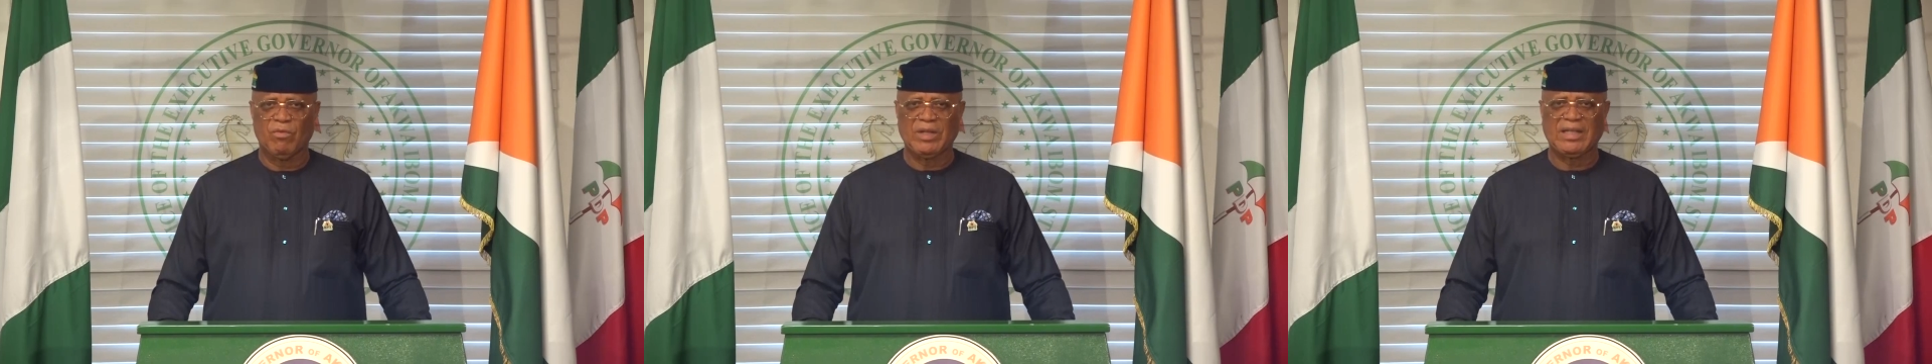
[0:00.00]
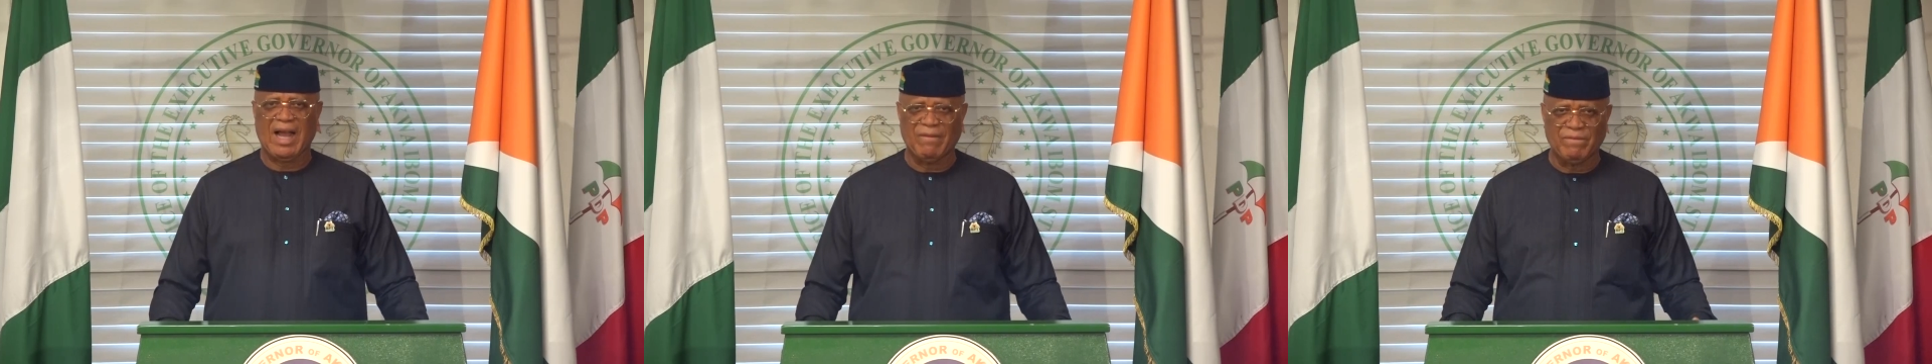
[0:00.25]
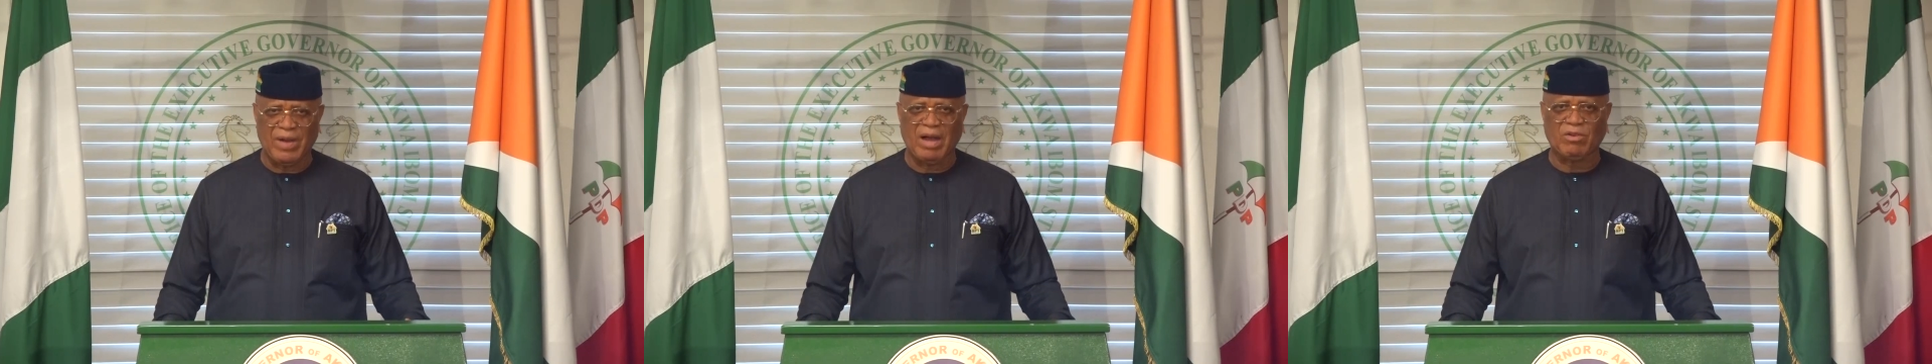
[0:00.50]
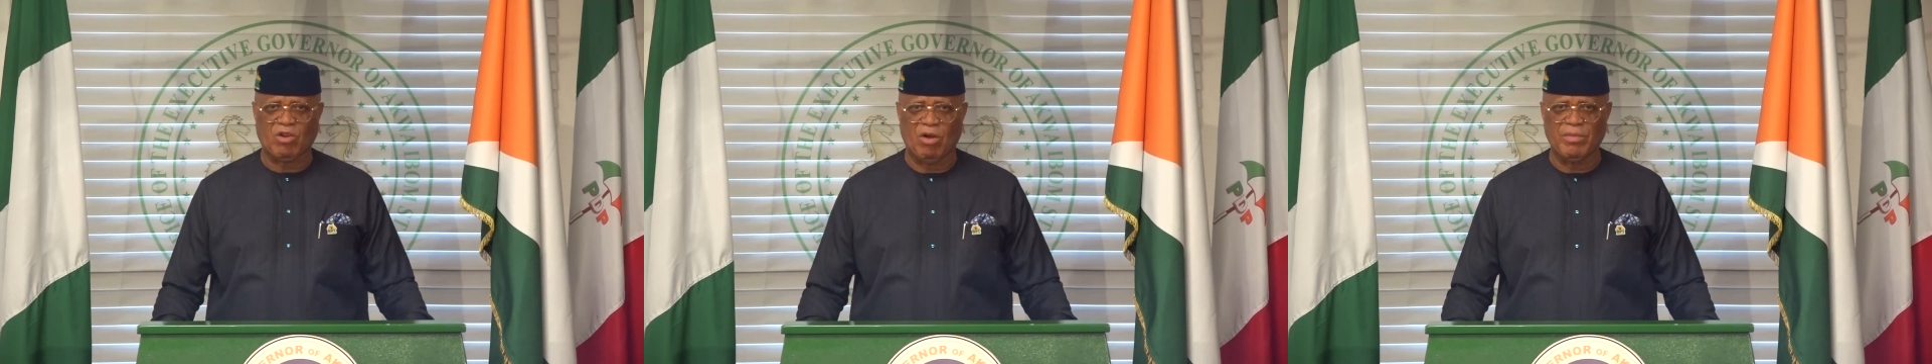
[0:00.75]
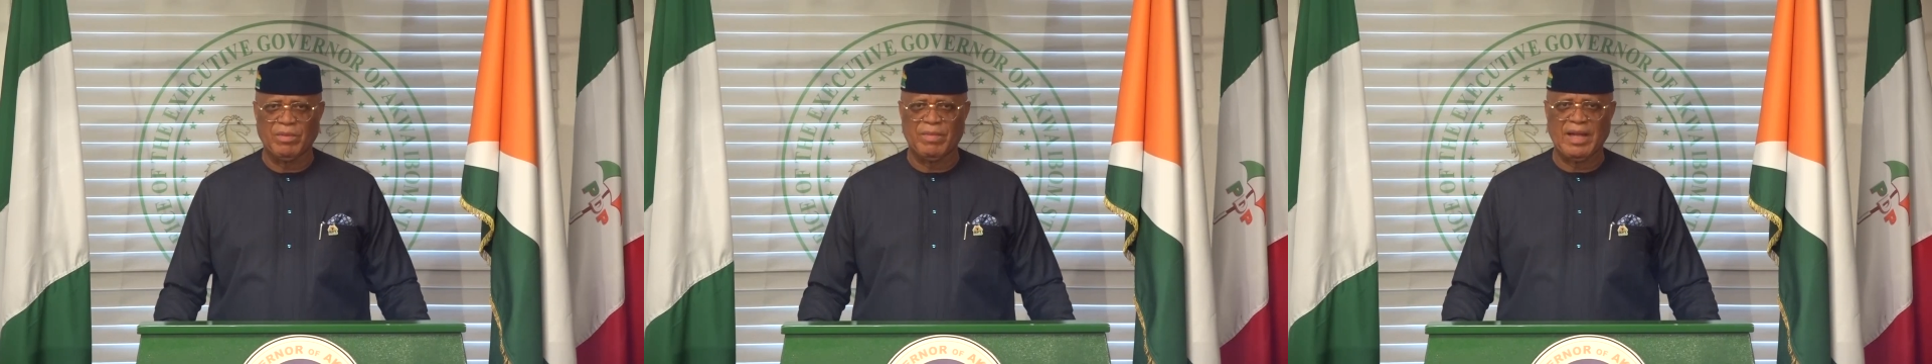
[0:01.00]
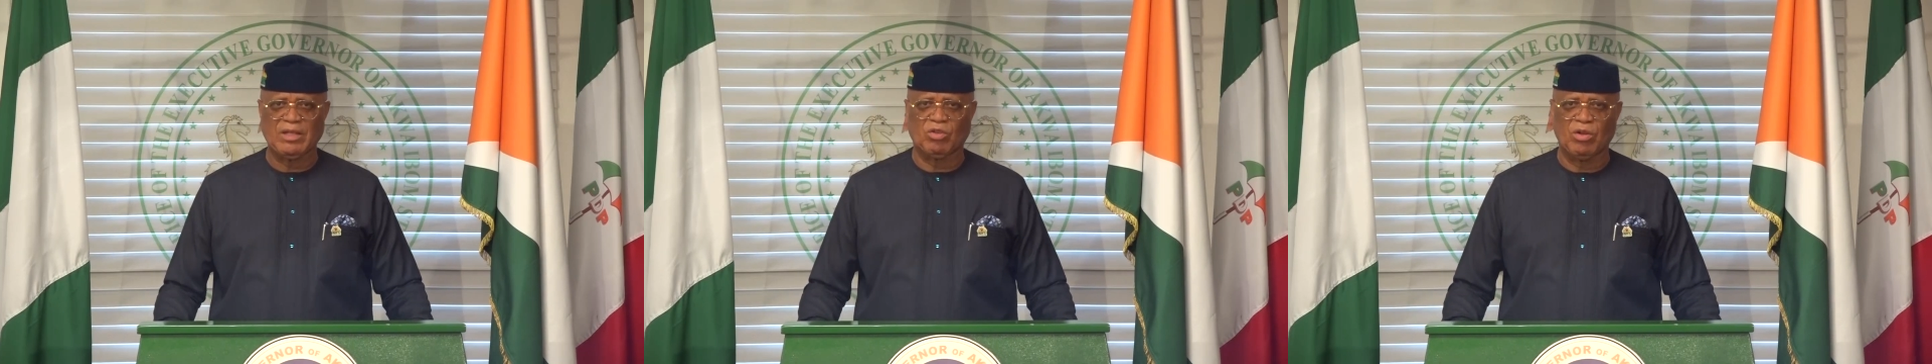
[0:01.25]
with our vowed
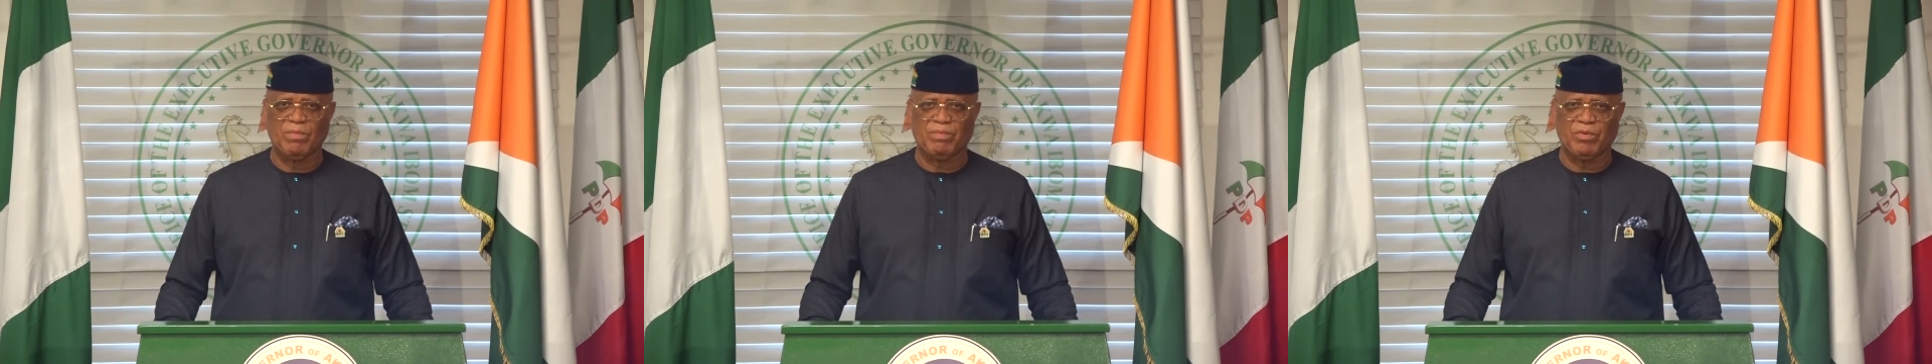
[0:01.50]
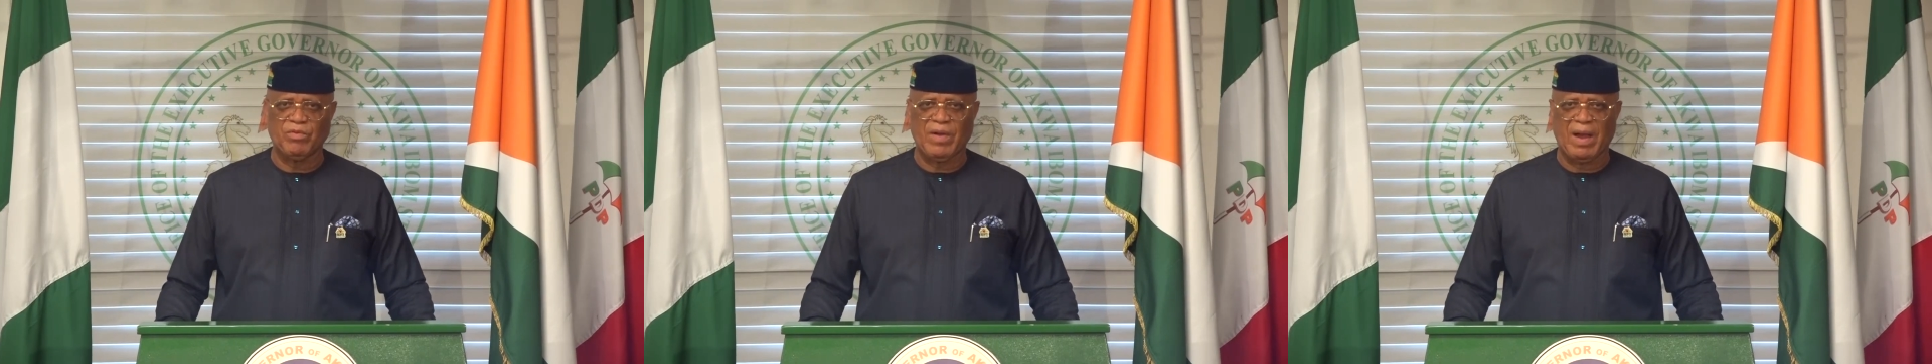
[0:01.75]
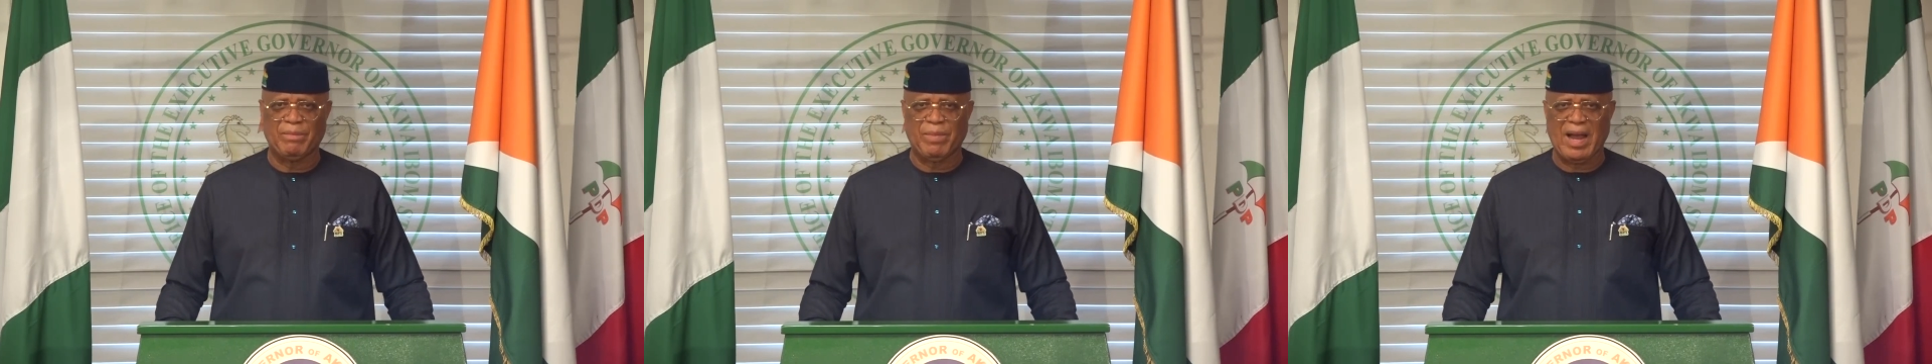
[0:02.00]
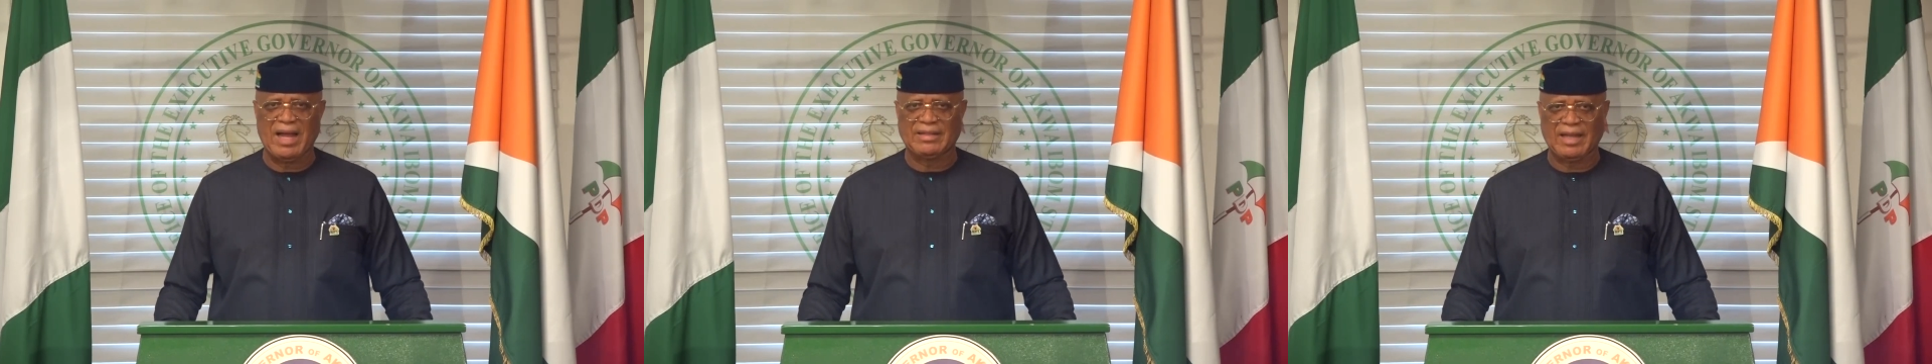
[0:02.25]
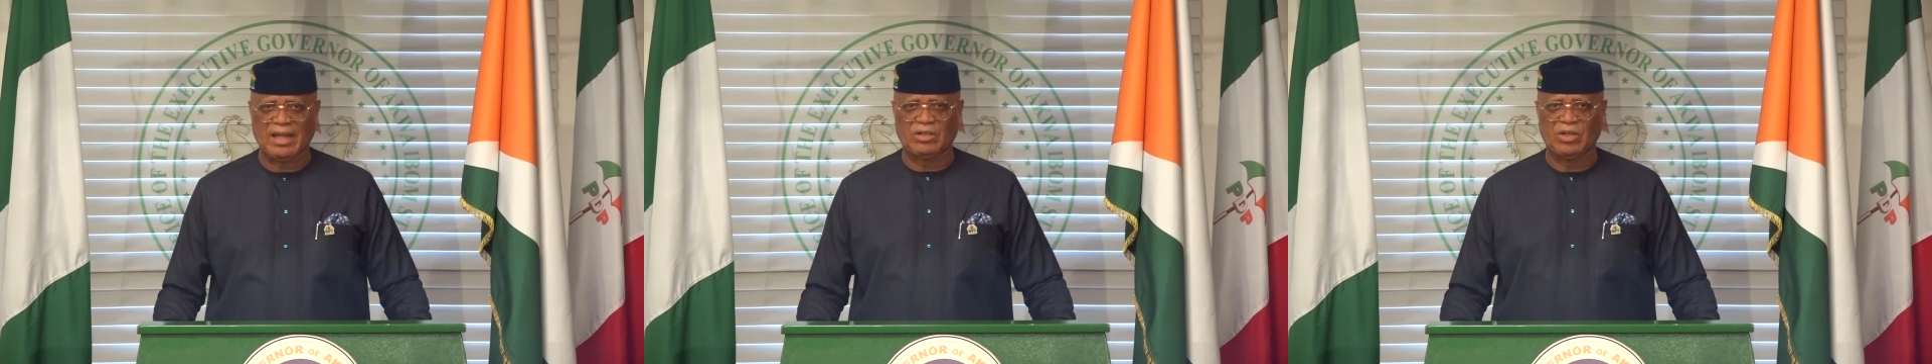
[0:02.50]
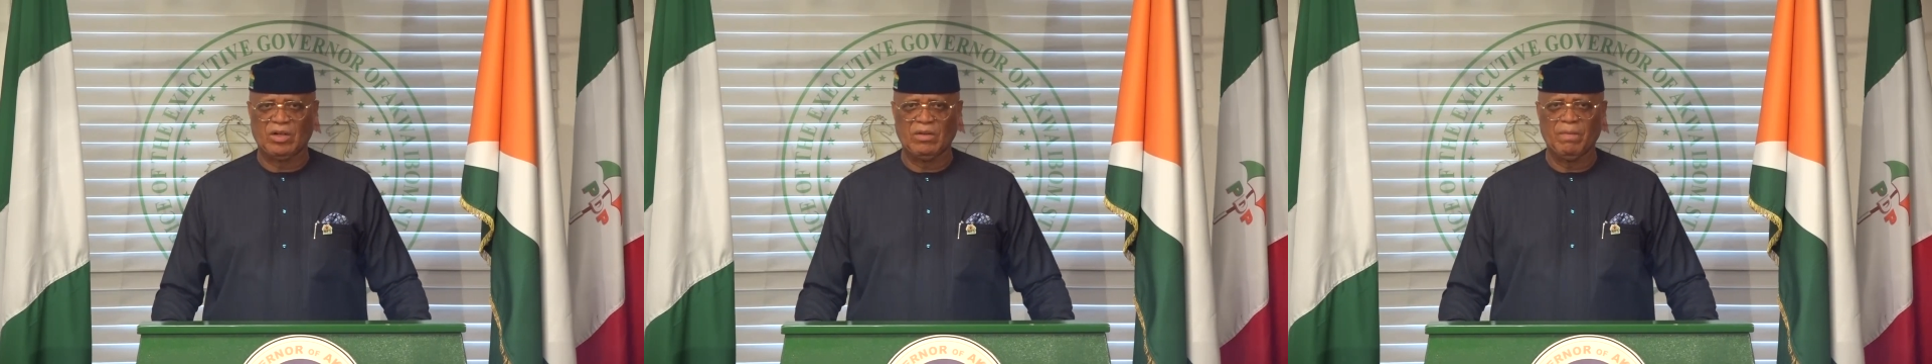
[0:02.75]
commitment to improve our power
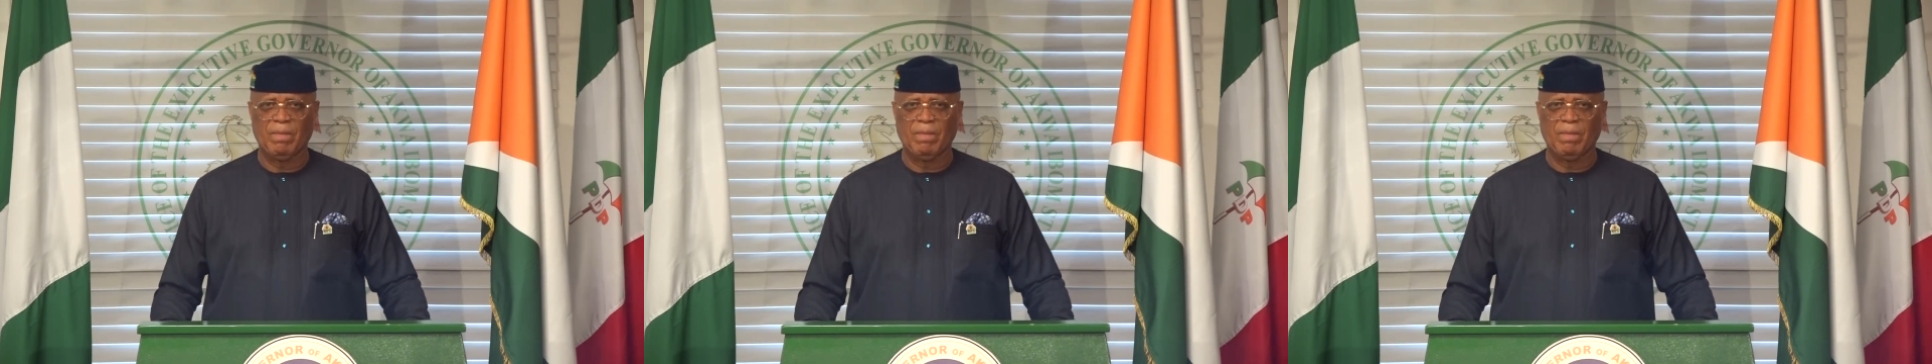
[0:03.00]
sector,